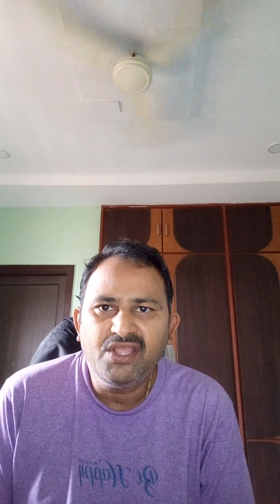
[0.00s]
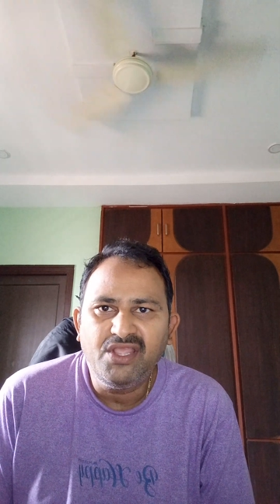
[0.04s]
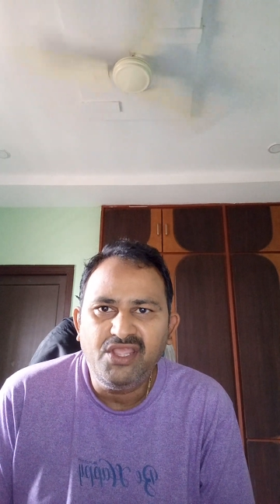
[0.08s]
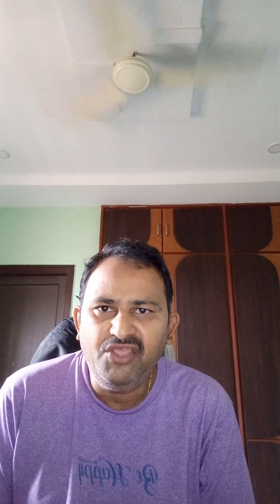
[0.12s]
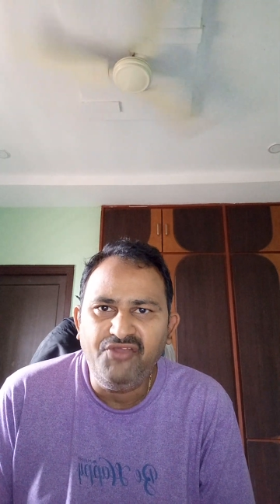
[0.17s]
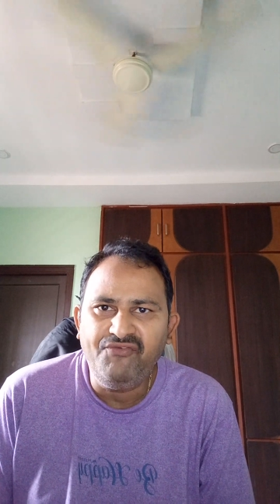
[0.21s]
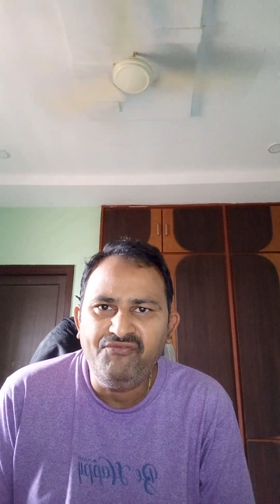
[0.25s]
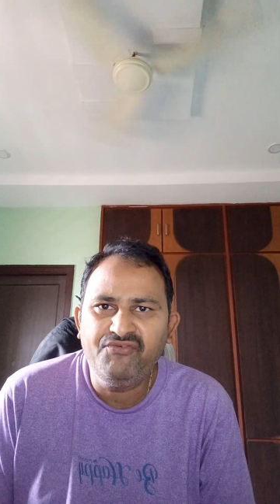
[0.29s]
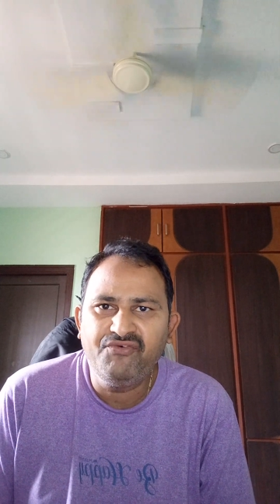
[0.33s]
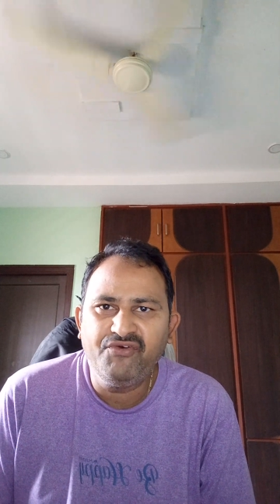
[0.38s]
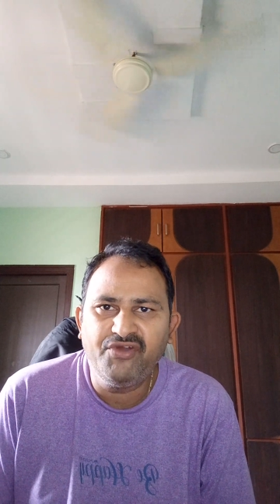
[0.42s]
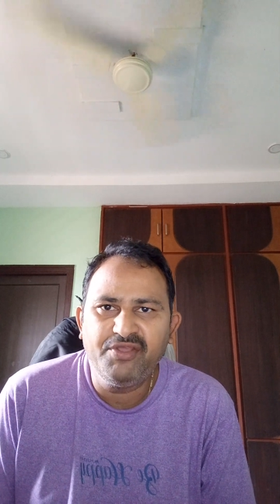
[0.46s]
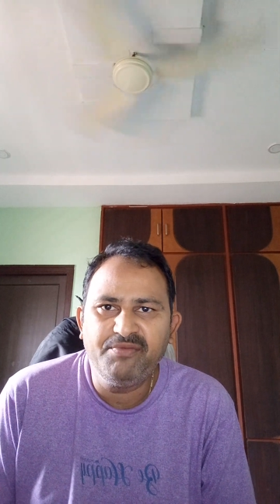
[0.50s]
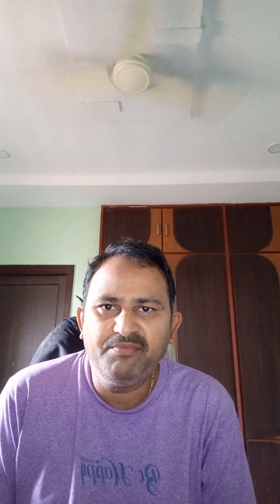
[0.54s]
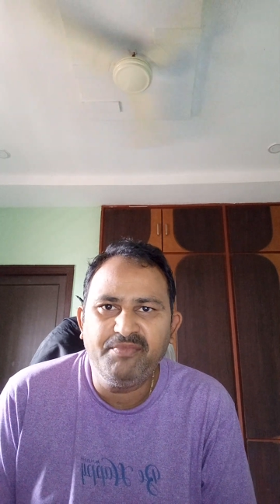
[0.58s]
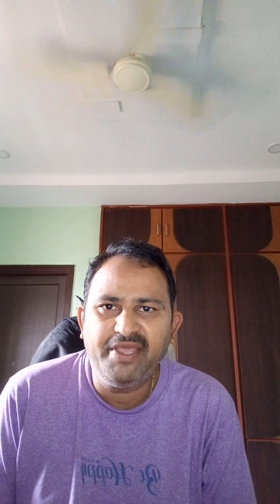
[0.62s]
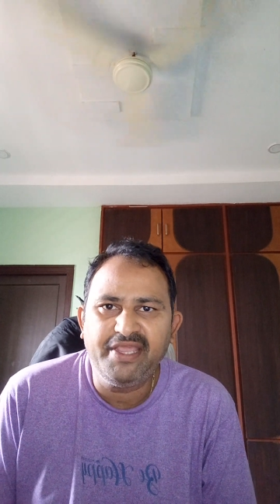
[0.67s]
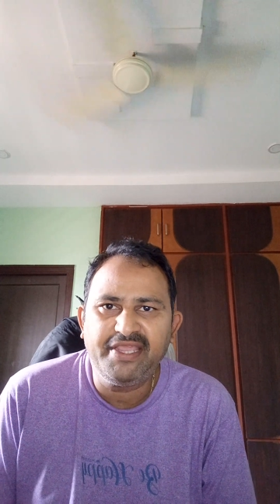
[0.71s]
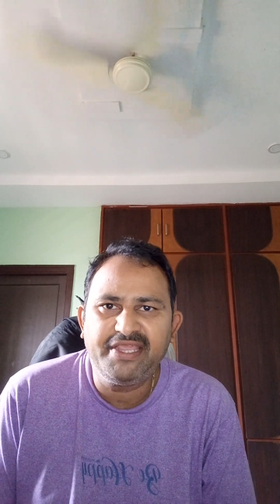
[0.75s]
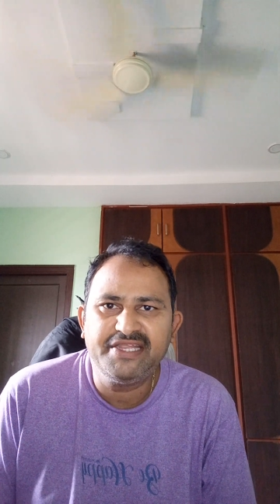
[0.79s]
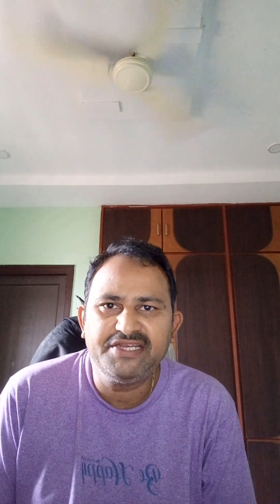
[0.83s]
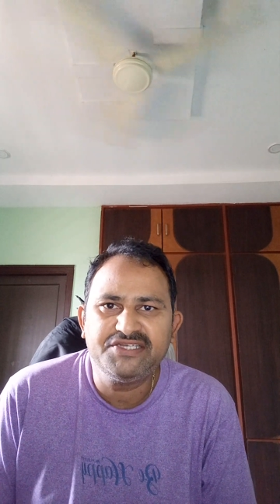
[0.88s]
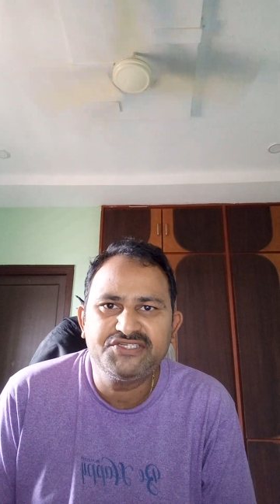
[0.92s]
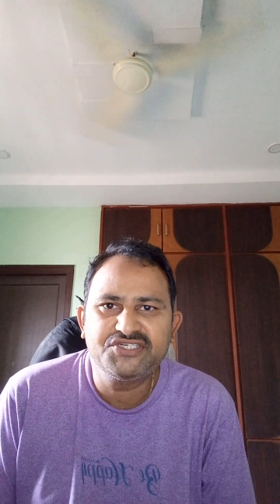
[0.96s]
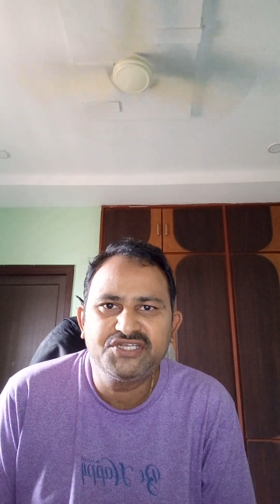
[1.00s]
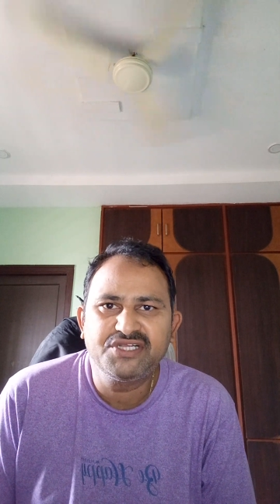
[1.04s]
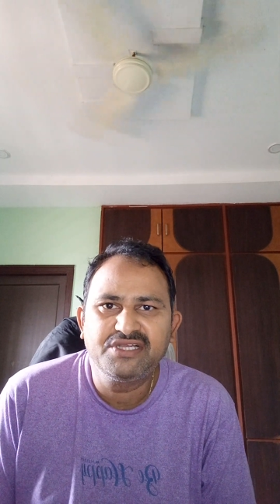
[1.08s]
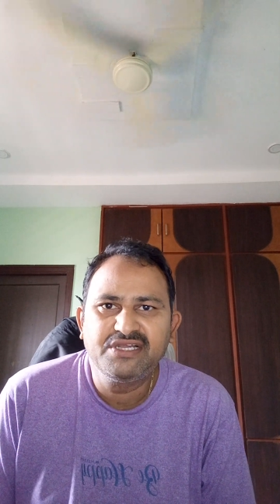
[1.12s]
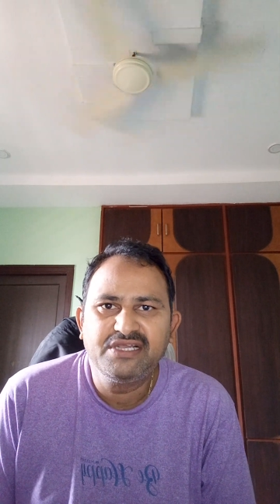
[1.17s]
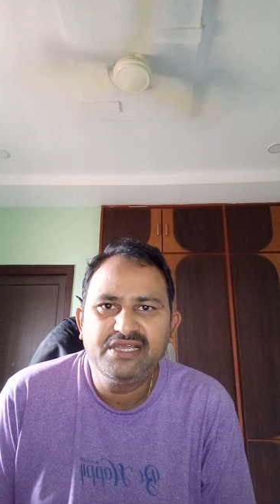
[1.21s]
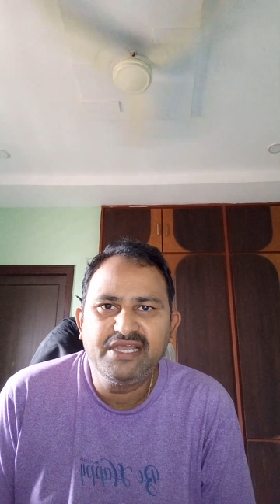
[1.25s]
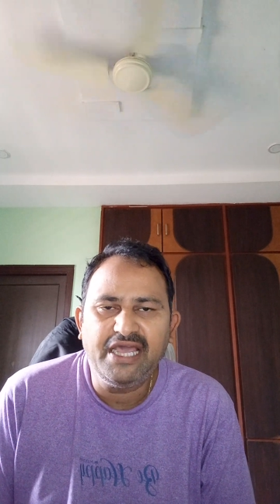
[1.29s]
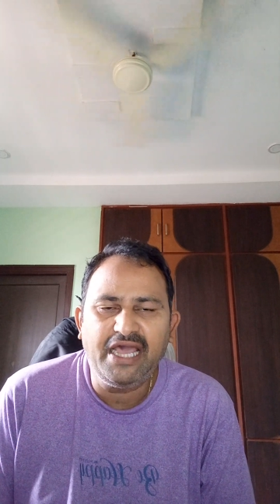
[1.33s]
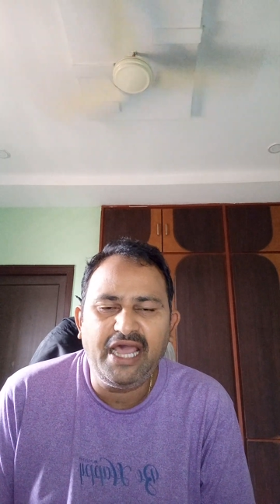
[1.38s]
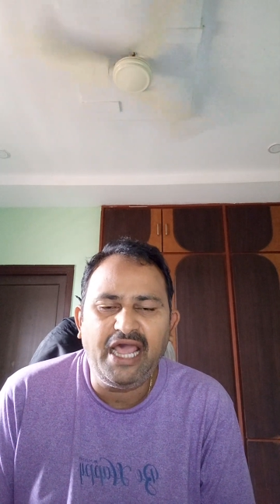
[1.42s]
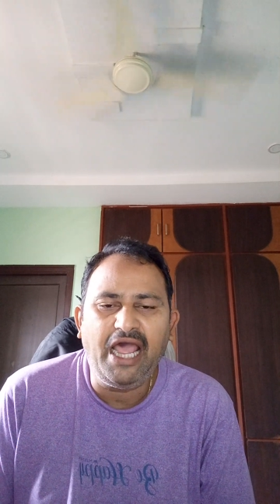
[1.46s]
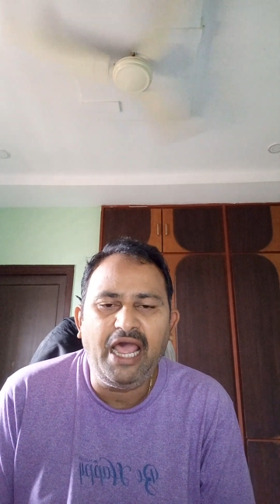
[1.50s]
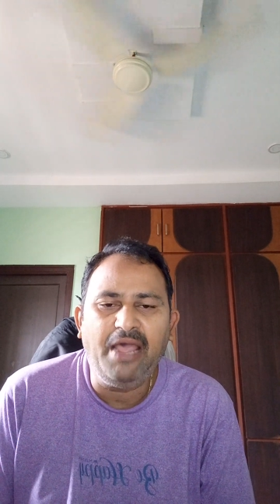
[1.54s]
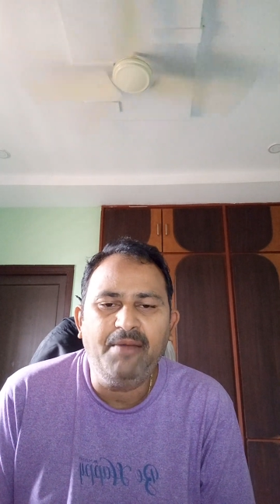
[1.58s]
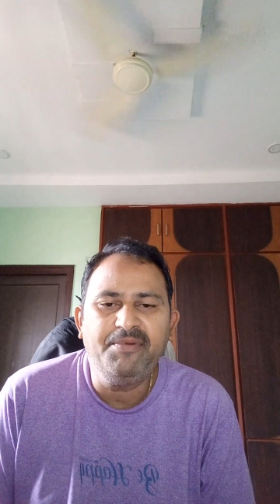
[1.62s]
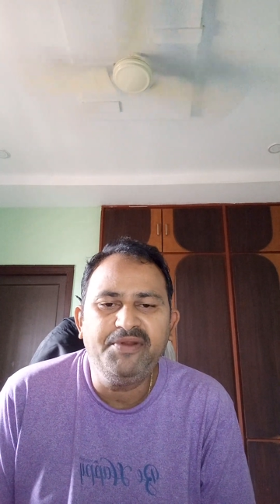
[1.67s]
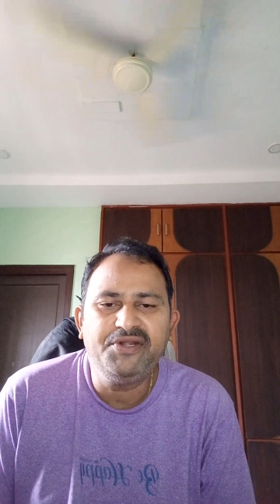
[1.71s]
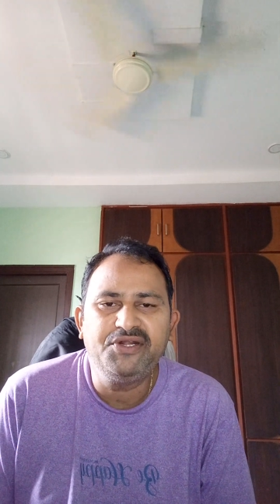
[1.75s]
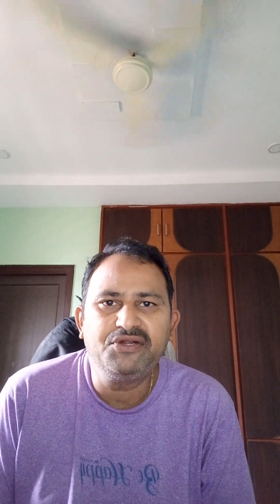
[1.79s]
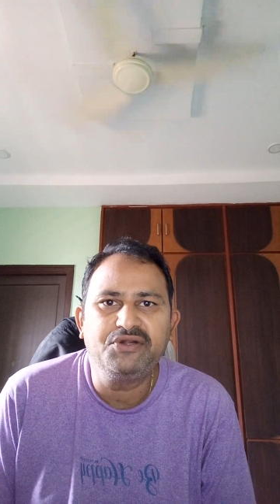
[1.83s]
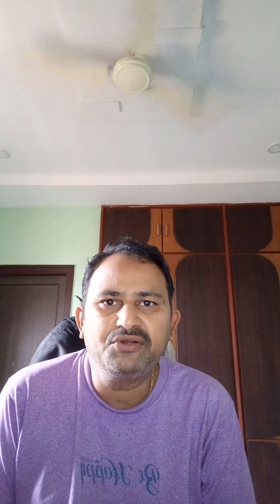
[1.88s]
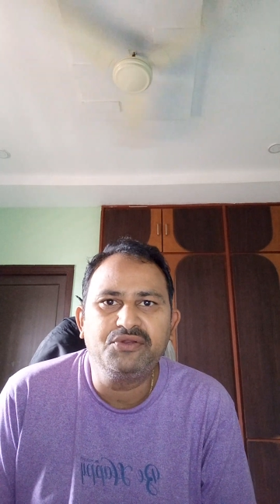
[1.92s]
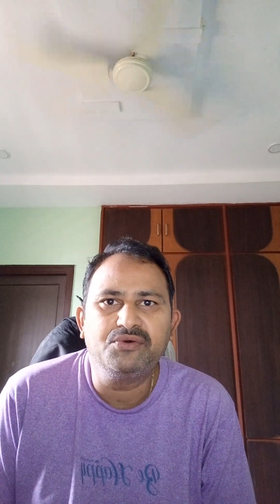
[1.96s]
If we make it a
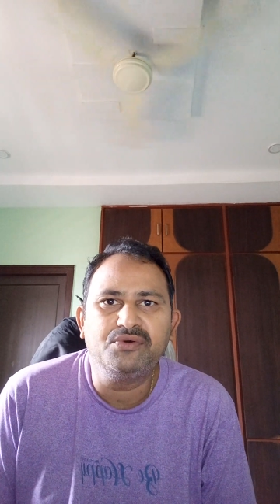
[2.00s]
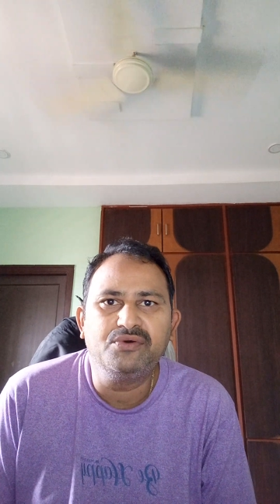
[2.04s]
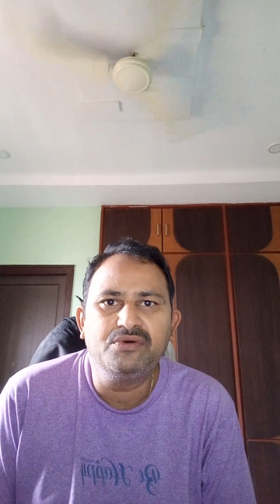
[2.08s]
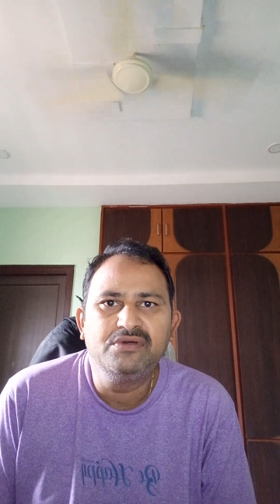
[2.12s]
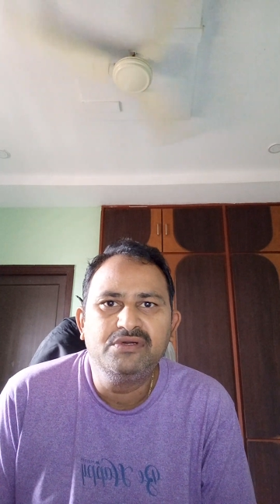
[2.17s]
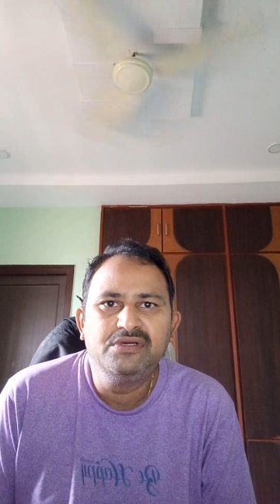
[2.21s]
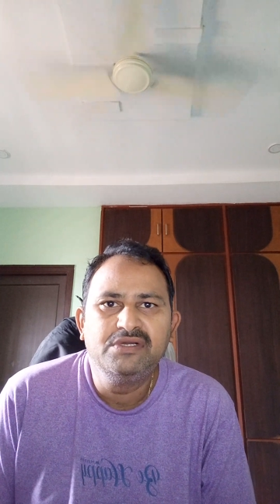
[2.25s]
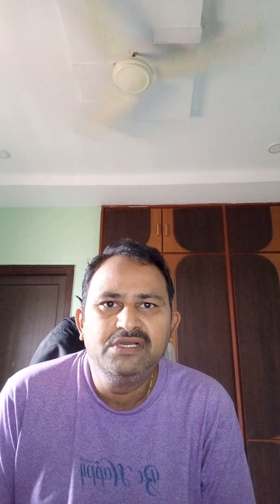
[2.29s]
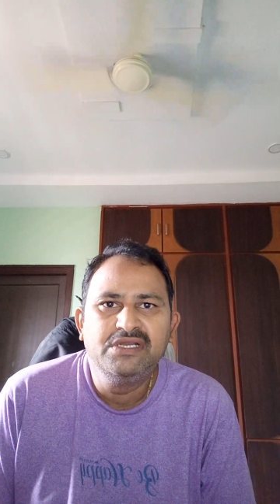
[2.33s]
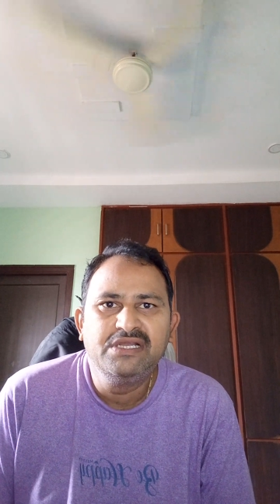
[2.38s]
habit to